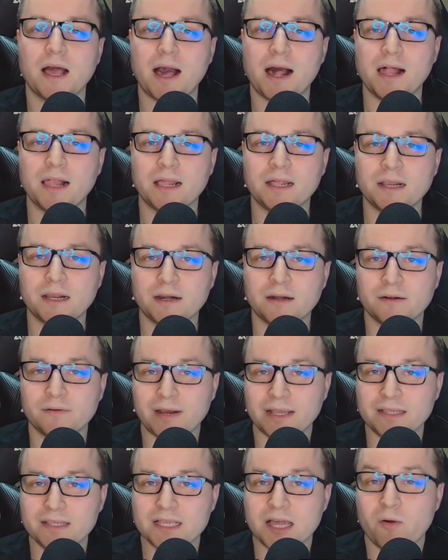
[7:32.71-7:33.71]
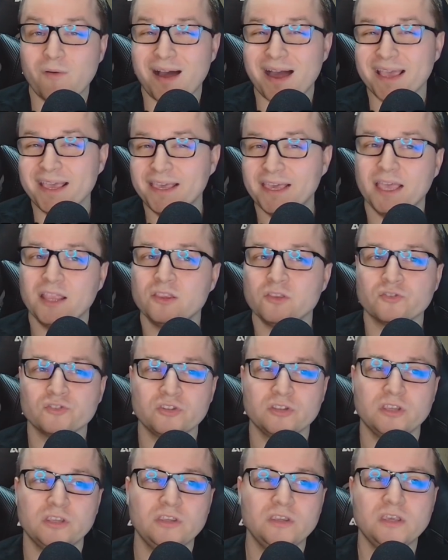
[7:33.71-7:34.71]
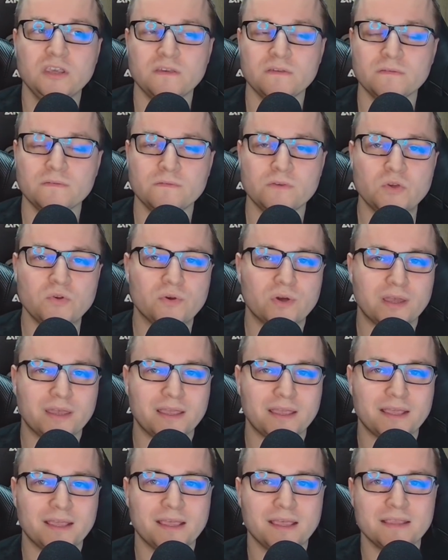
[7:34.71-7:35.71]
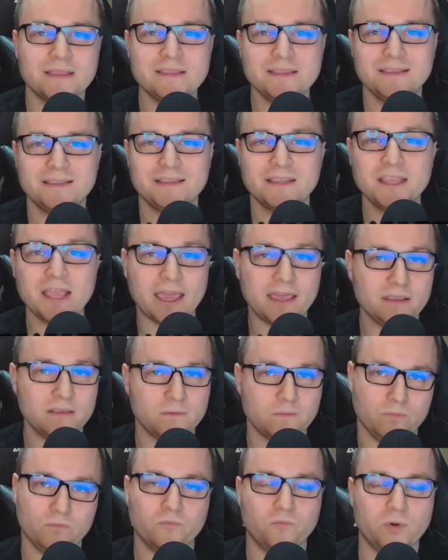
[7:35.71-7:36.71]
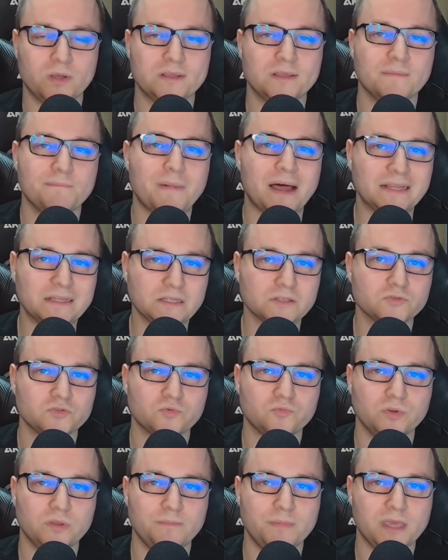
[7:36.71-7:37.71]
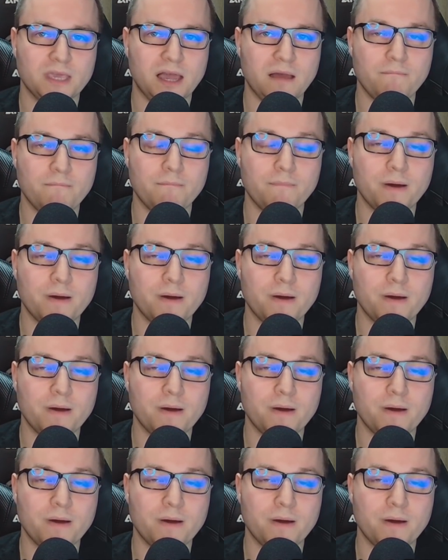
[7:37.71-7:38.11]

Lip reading: Right now I cannot give you any date when the battles will be up,